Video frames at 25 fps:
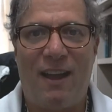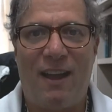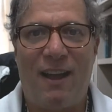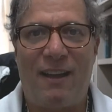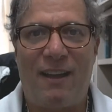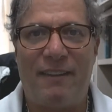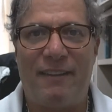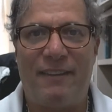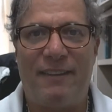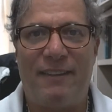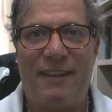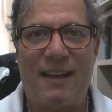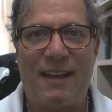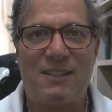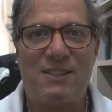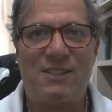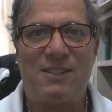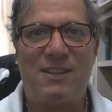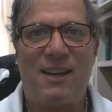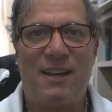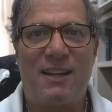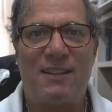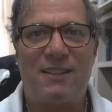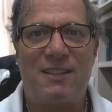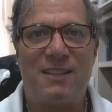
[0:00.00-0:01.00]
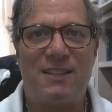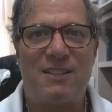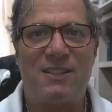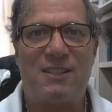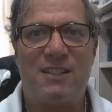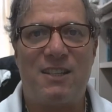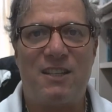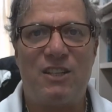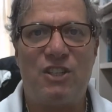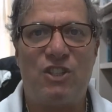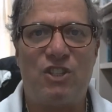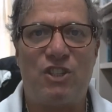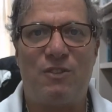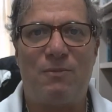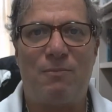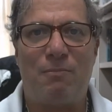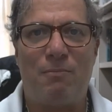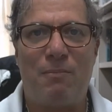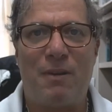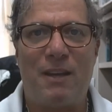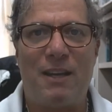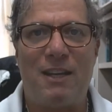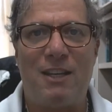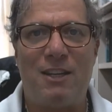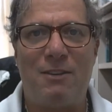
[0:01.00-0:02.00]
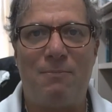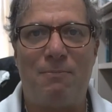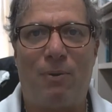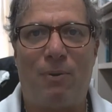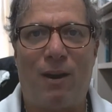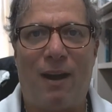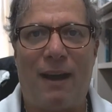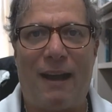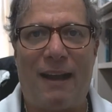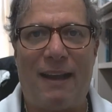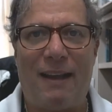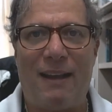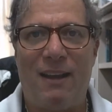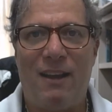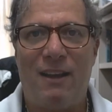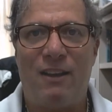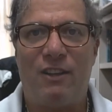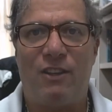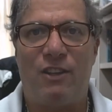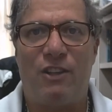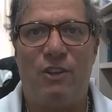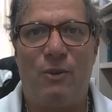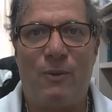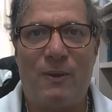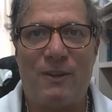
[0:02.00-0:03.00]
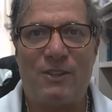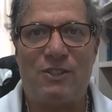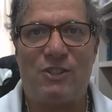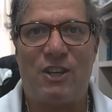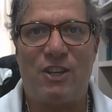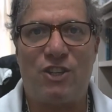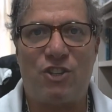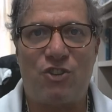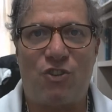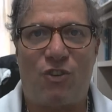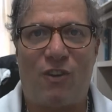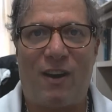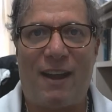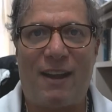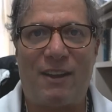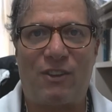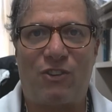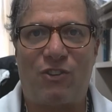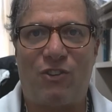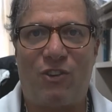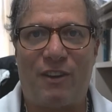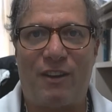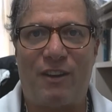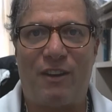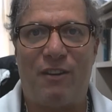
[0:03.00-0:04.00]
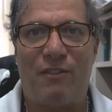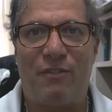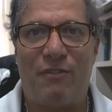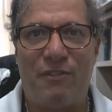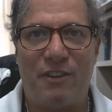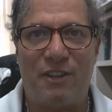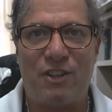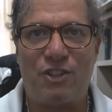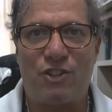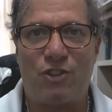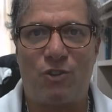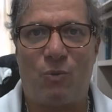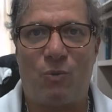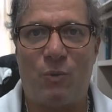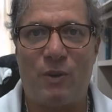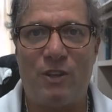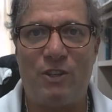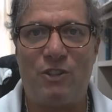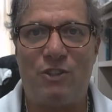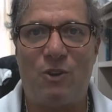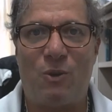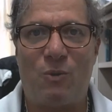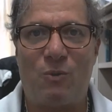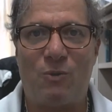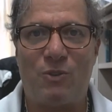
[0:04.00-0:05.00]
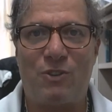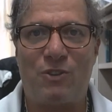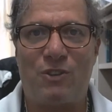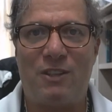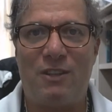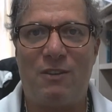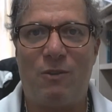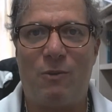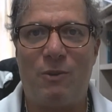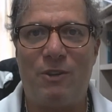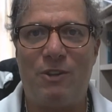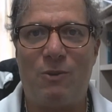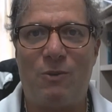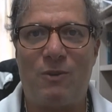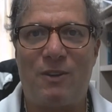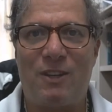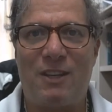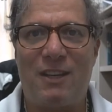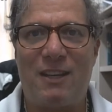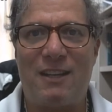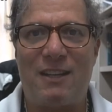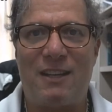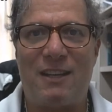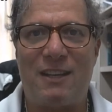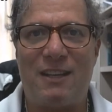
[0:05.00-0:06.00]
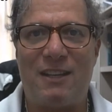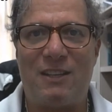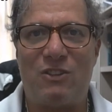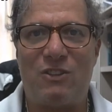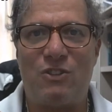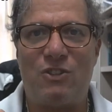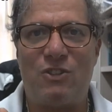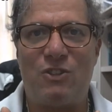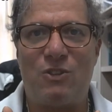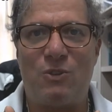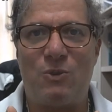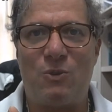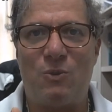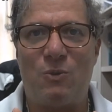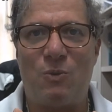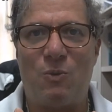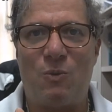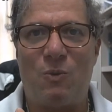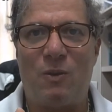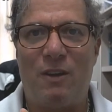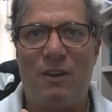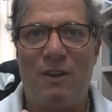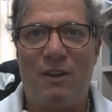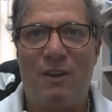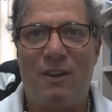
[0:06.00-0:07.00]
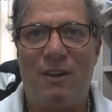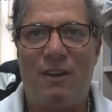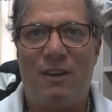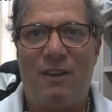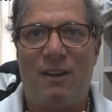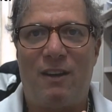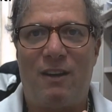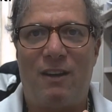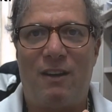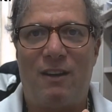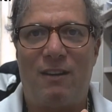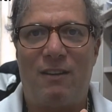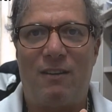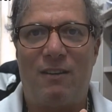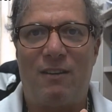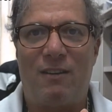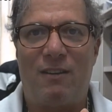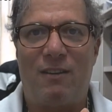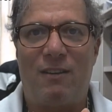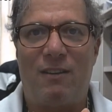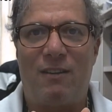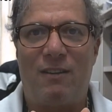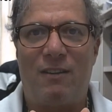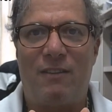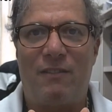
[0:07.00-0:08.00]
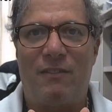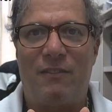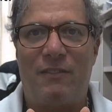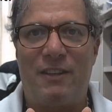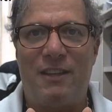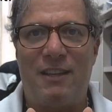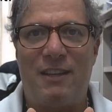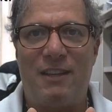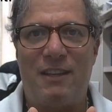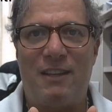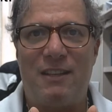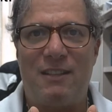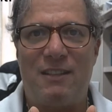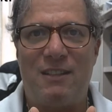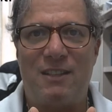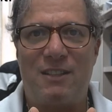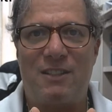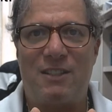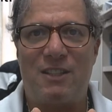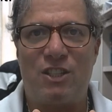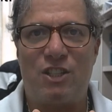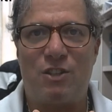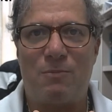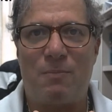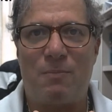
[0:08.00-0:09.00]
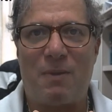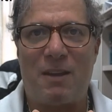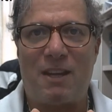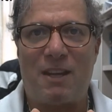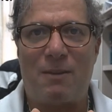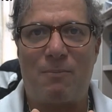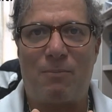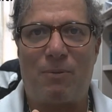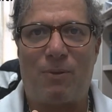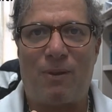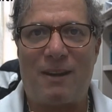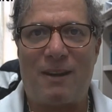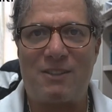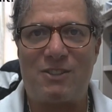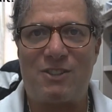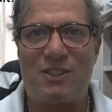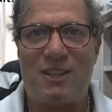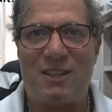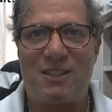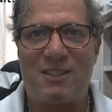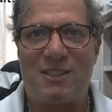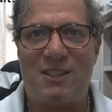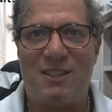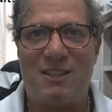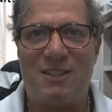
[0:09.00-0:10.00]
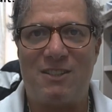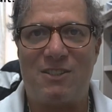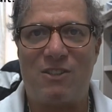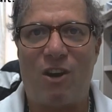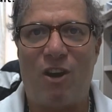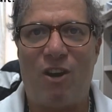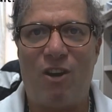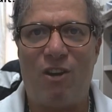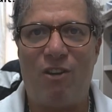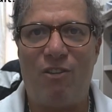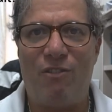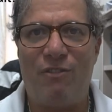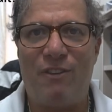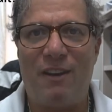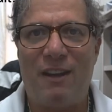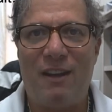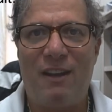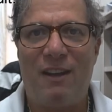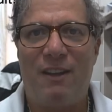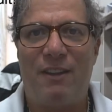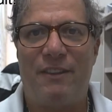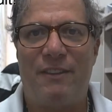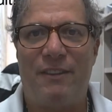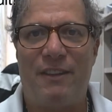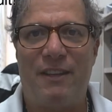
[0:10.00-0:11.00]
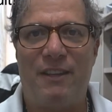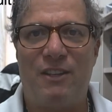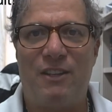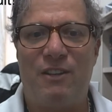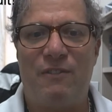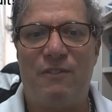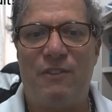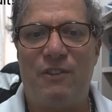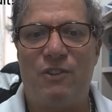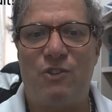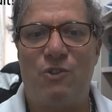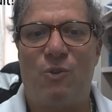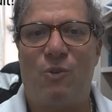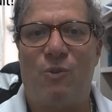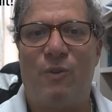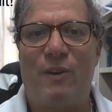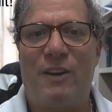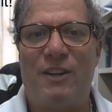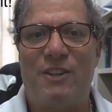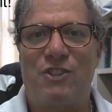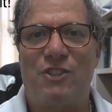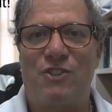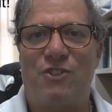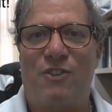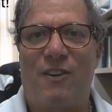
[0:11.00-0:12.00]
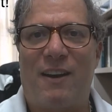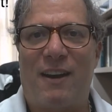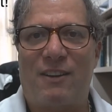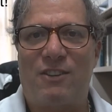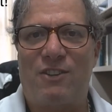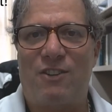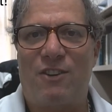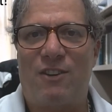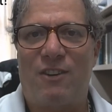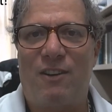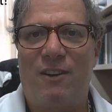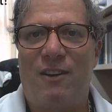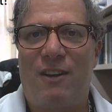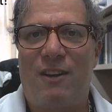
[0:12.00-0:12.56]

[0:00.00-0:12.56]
And that's not a decision made by the USA Triathlon official. We don't get into the decision-making processes of the individual race director,